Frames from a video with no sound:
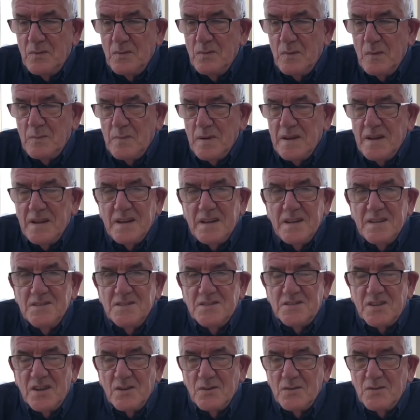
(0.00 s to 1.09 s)
we played against
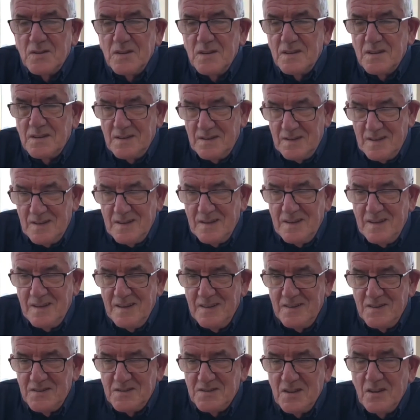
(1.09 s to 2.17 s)
Celtic,
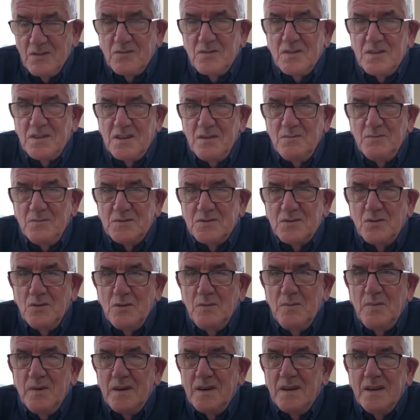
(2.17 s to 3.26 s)
the Celtic team was good,
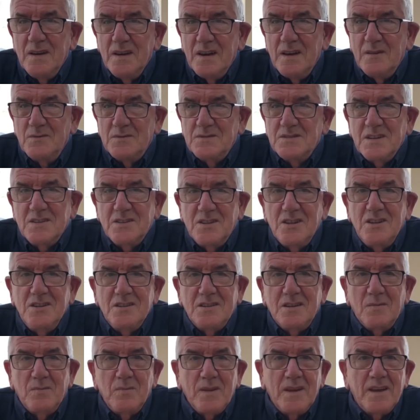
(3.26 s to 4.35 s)
but it was a treat
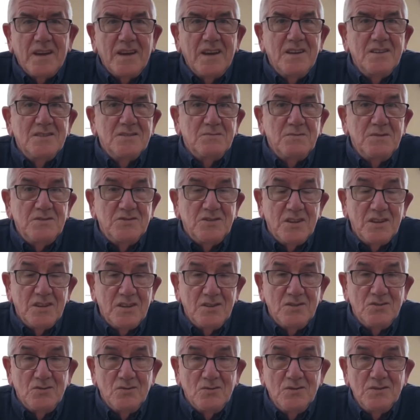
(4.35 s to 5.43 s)
to play against wee Jinky
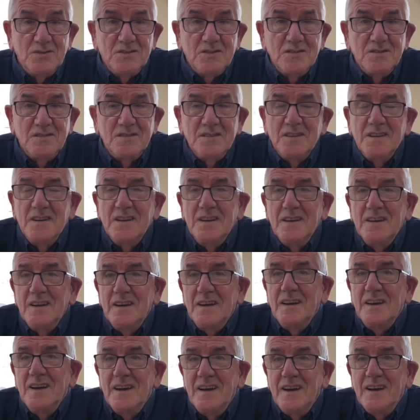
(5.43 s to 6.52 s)
Johnson.
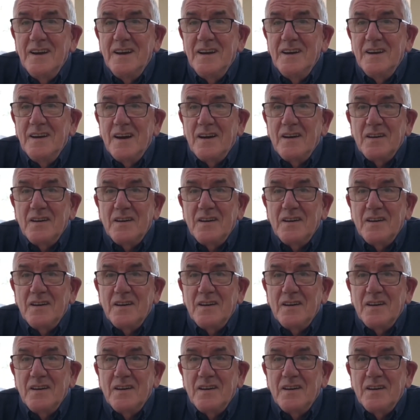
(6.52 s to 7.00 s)
I